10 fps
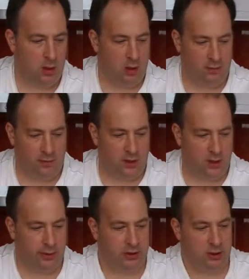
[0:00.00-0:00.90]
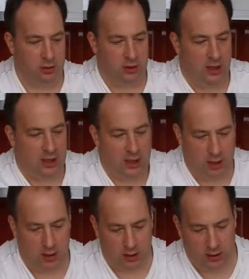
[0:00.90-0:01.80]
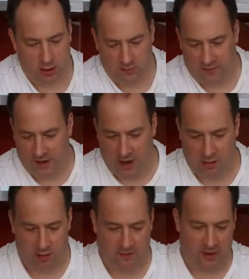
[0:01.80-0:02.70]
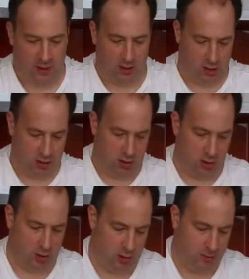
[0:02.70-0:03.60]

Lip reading: If the dough is too sticky, just a little flour on the fingers should do.